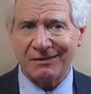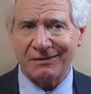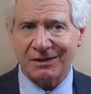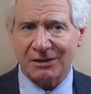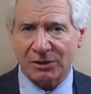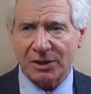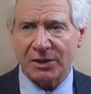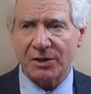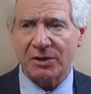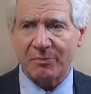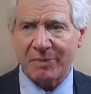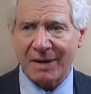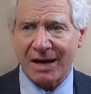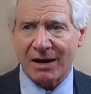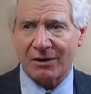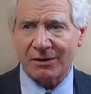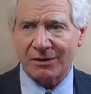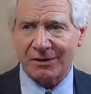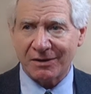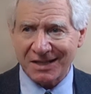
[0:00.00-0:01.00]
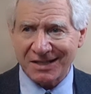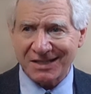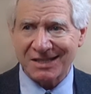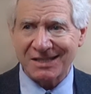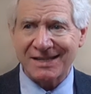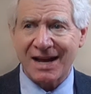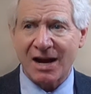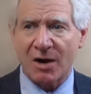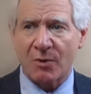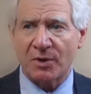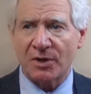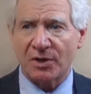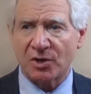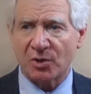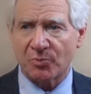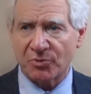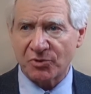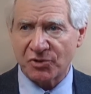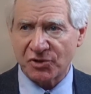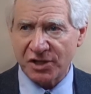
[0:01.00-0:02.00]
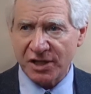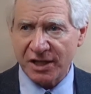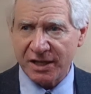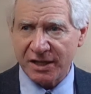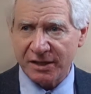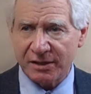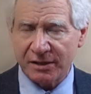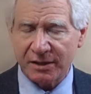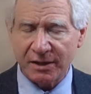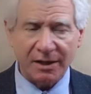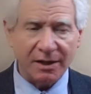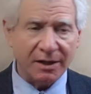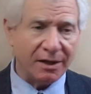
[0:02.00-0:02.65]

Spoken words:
clear about this is how we're going to proceed.